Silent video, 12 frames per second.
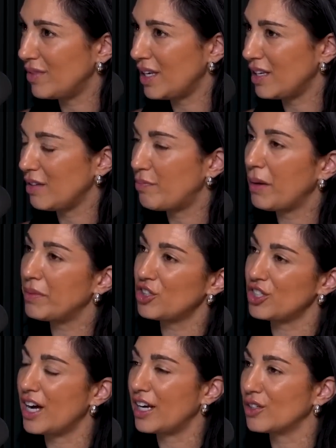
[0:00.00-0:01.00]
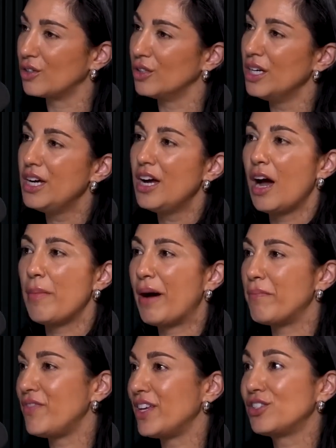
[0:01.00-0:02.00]
he he published an article
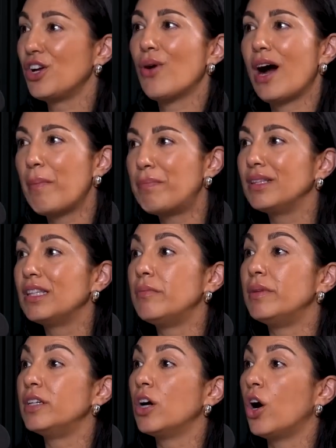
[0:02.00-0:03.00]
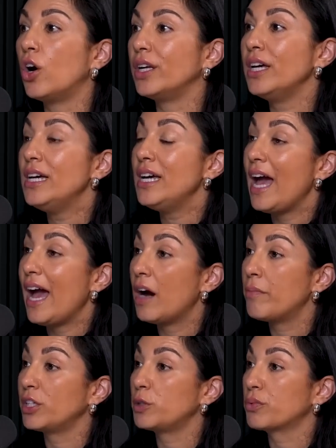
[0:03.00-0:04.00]
about there's no upper limit on
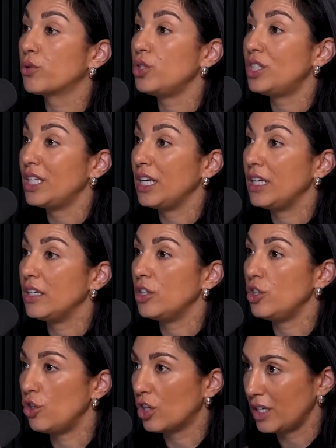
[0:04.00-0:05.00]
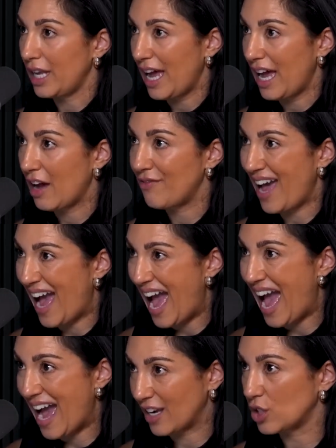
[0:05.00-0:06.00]
how much protein you can have
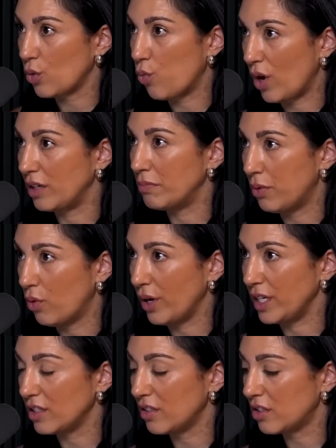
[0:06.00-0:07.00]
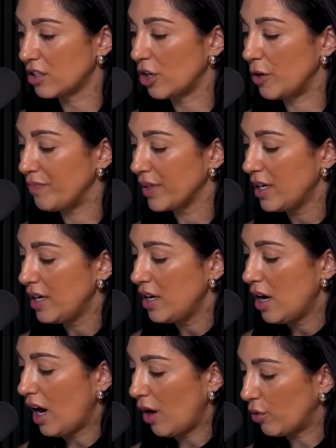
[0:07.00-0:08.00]
at one point. So
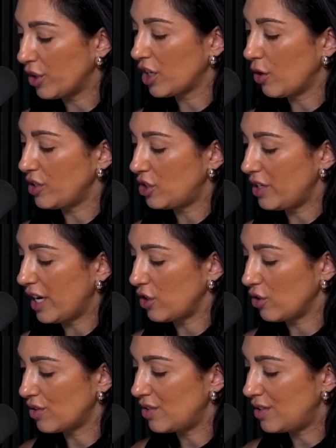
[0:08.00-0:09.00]
I want to go into now your